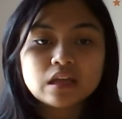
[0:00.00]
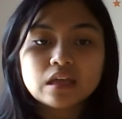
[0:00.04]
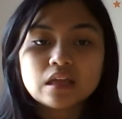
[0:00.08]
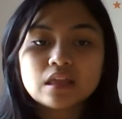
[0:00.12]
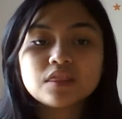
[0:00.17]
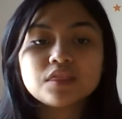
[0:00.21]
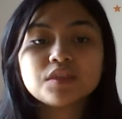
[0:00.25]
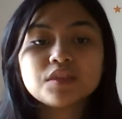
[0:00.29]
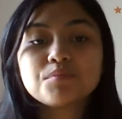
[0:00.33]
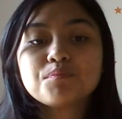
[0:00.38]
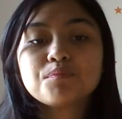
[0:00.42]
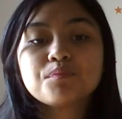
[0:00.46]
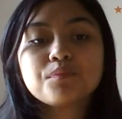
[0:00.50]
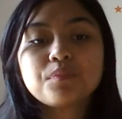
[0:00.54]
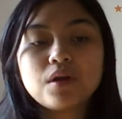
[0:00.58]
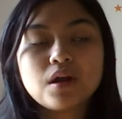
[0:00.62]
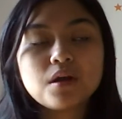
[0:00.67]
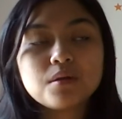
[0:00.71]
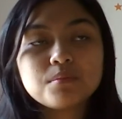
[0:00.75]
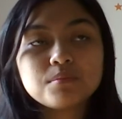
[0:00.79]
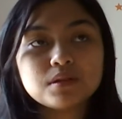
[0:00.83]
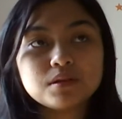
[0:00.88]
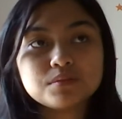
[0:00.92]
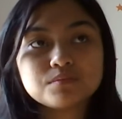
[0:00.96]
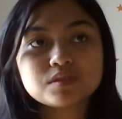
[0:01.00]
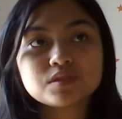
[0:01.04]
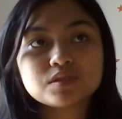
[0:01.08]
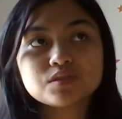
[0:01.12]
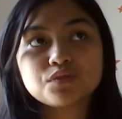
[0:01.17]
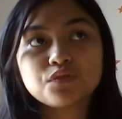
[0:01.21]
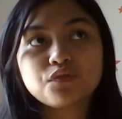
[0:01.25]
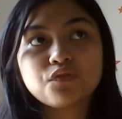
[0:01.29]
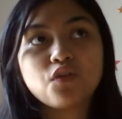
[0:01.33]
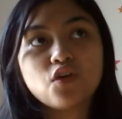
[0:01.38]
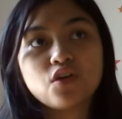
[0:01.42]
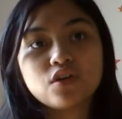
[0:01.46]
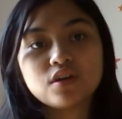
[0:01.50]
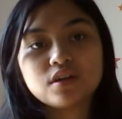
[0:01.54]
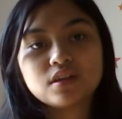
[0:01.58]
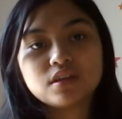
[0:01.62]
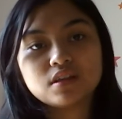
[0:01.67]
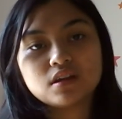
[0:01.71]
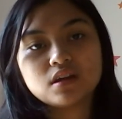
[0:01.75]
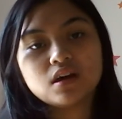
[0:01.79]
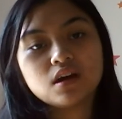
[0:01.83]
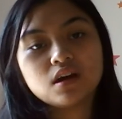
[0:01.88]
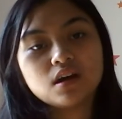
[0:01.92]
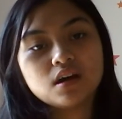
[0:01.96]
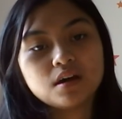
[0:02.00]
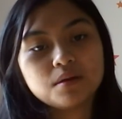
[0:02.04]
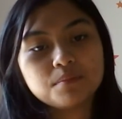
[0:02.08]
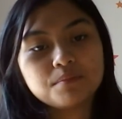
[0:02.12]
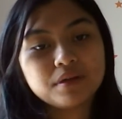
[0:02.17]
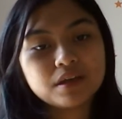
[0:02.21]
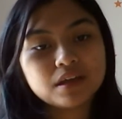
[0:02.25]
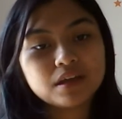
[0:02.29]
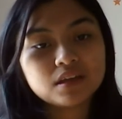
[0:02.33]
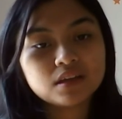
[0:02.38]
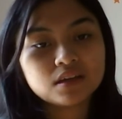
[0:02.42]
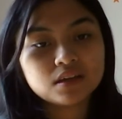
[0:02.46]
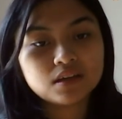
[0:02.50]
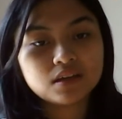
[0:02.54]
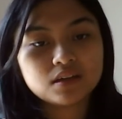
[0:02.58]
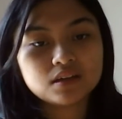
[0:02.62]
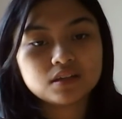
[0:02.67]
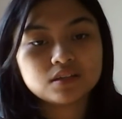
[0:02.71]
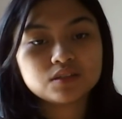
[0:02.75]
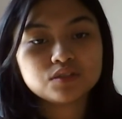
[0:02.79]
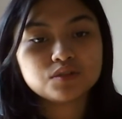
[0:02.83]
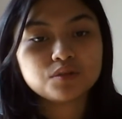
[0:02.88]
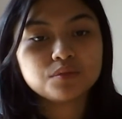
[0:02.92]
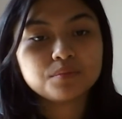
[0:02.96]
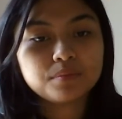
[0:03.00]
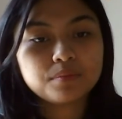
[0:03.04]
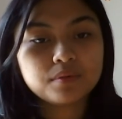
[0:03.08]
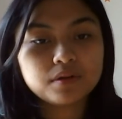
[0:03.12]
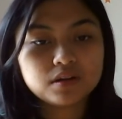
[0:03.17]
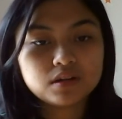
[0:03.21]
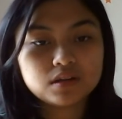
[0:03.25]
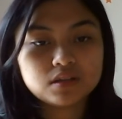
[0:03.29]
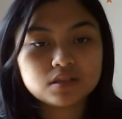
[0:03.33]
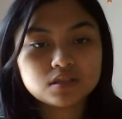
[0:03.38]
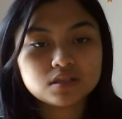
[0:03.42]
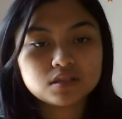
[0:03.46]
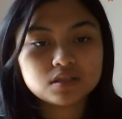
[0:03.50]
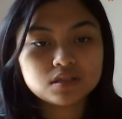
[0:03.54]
The problems for being an entrepreneur.